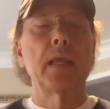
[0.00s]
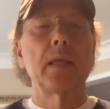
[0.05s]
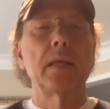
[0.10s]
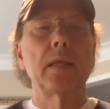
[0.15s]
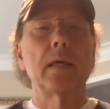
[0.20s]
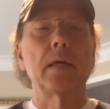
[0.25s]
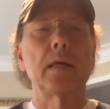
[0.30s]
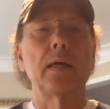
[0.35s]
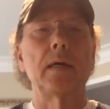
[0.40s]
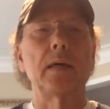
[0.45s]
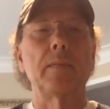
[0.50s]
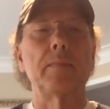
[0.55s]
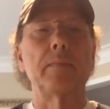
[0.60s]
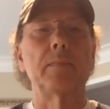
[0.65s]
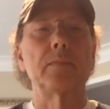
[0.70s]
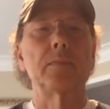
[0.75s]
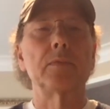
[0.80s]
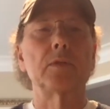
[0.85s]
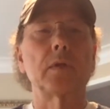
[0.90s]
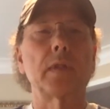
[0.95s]

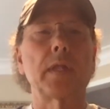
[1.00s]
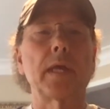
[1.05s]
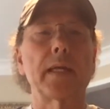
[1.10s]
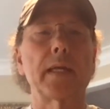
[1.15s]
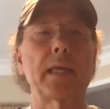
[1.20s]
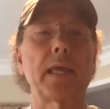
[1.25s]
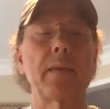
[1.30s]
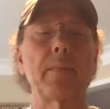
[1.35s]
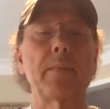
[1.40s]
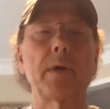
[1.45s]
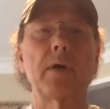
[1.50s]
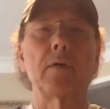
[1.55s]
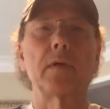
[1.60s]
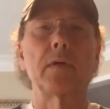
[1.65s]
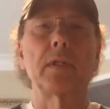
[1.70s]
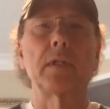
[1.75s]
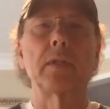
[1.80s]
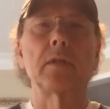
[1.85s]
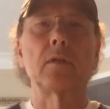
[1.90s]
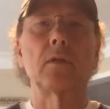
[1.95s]
So that came out
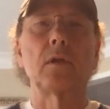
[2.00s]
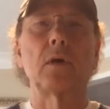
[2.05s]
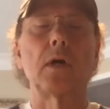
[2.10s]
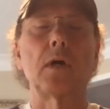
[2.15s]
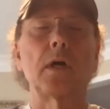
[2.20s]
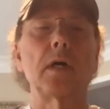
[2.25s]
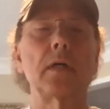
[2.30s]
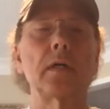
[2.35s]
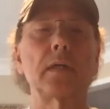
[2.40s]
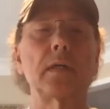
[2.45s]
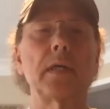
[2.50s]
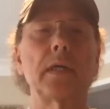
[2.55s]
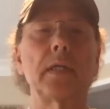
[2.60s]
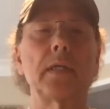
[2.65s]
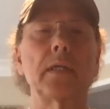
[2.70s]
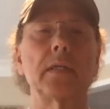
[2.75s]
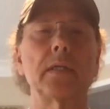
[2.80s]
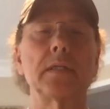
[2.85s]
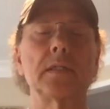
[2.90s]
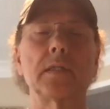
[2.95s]
in the law, and
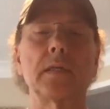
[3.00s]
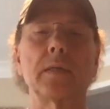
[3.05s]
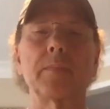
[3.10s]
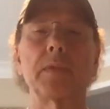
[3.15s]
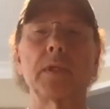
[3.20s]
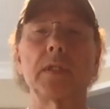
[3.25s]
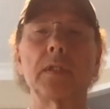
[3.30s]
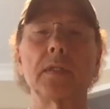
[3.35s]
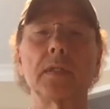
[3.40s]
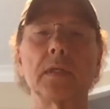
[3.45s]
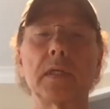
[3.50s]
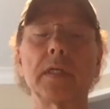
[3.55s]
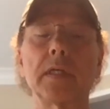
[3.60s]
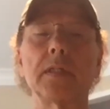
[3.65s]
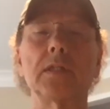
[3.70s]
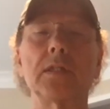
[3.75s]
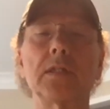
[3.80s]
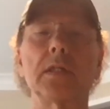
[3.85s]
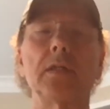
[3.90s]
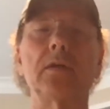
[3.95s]
it is something to
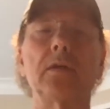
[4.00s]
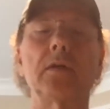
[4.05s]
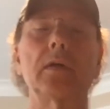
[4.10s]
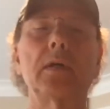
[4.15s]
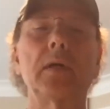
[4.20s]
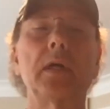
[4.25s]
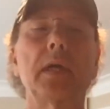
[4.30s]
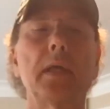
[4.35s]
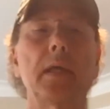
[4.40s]
consider.